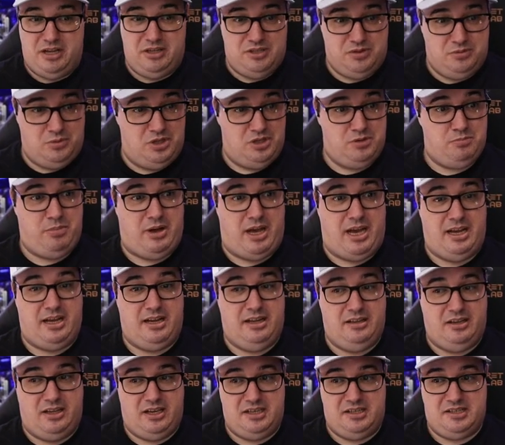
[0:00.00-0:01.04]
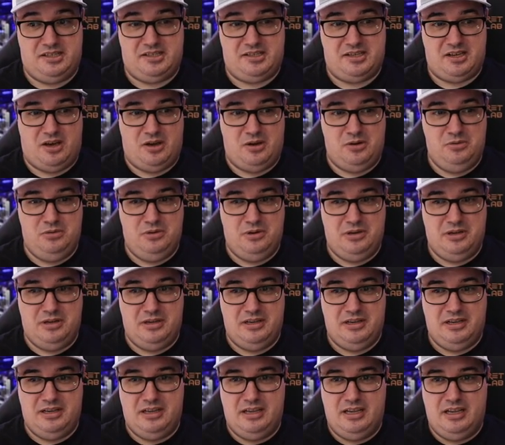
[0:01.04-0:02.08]
switch back like so.
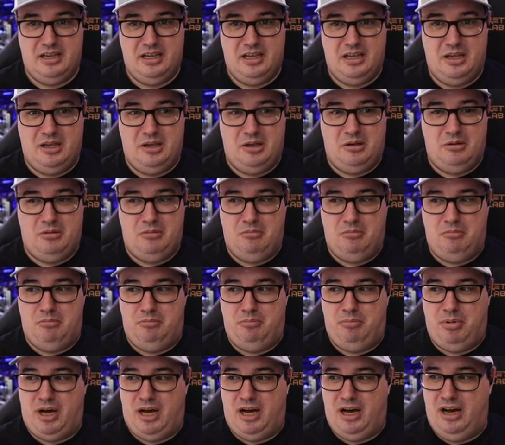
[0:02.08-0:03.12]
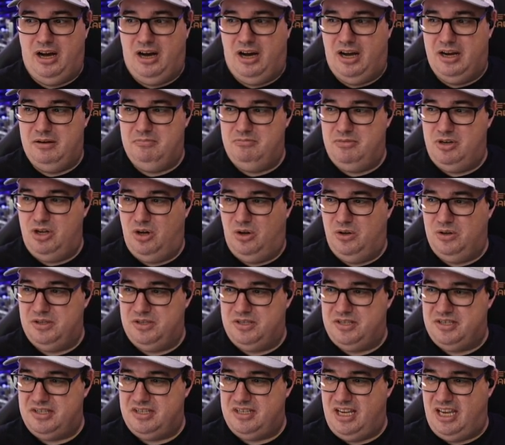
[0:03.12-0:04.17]
But I'm not
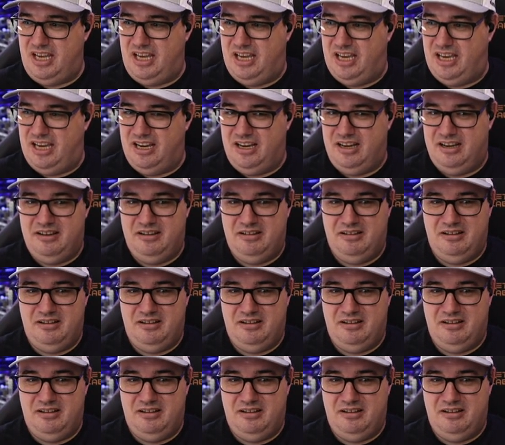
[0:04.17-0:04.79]
seeing